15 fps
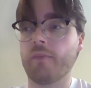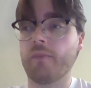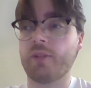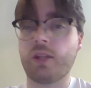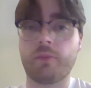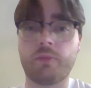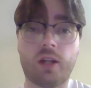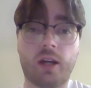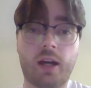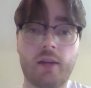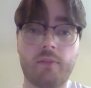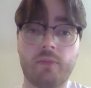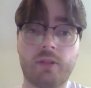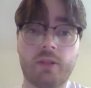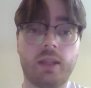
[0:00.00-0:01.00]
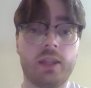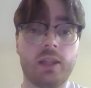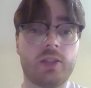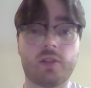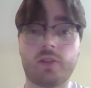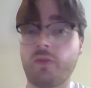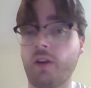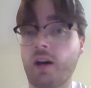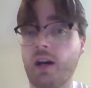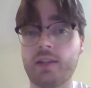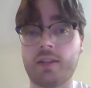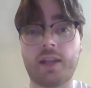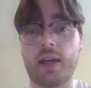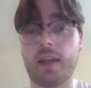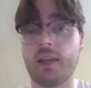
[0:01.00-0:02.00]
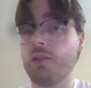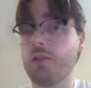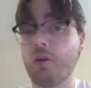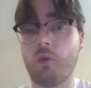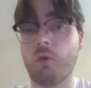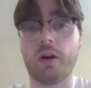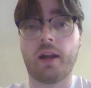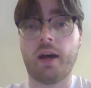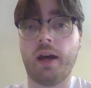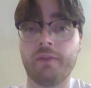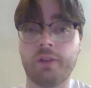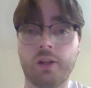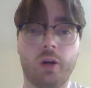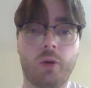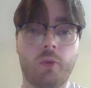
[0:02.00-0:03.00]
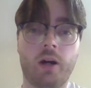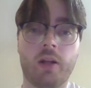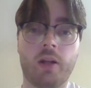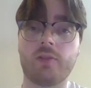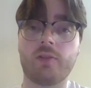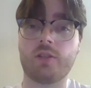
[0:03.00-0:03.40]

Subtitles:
Sometimes it's just fine to say, you know what, I haven't got one.